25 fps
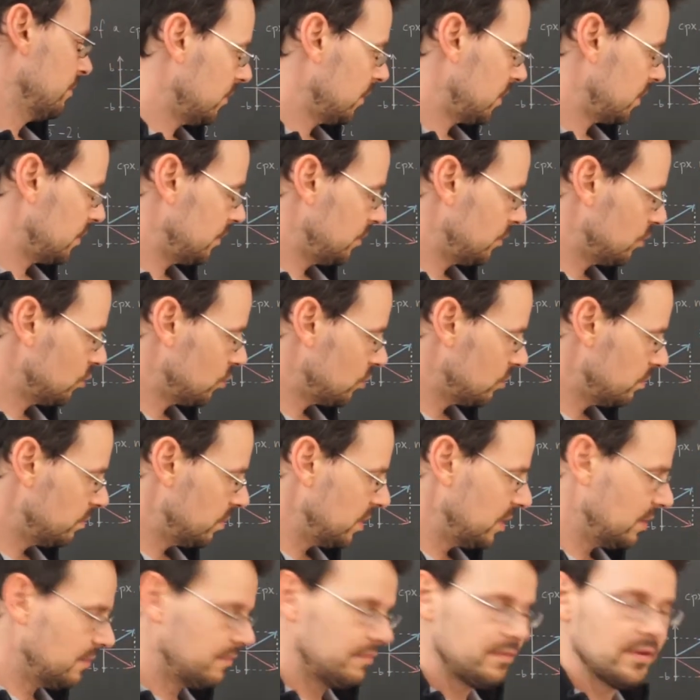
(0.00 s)
So you should
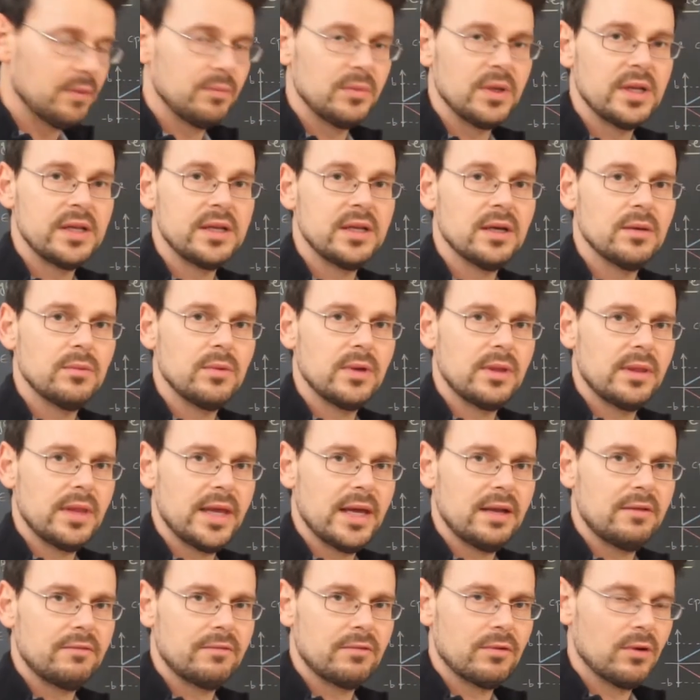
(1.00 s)
be familiar with
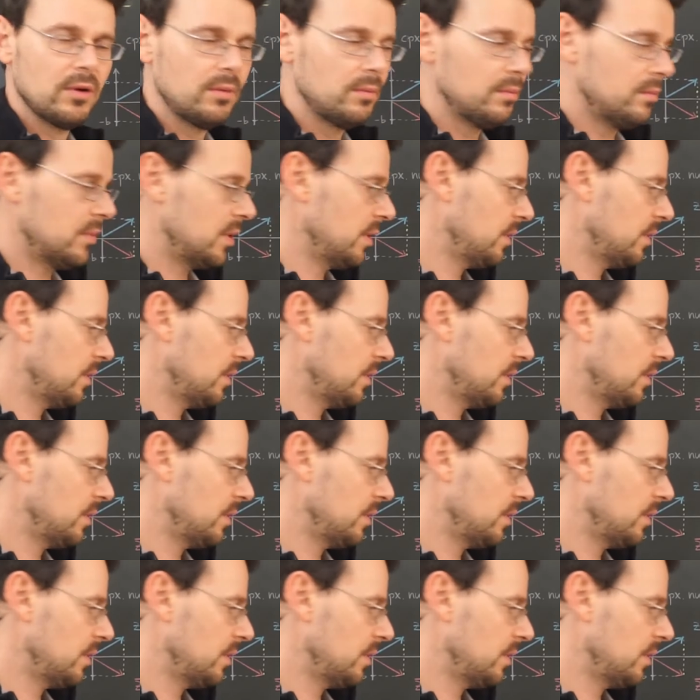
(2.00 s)
that from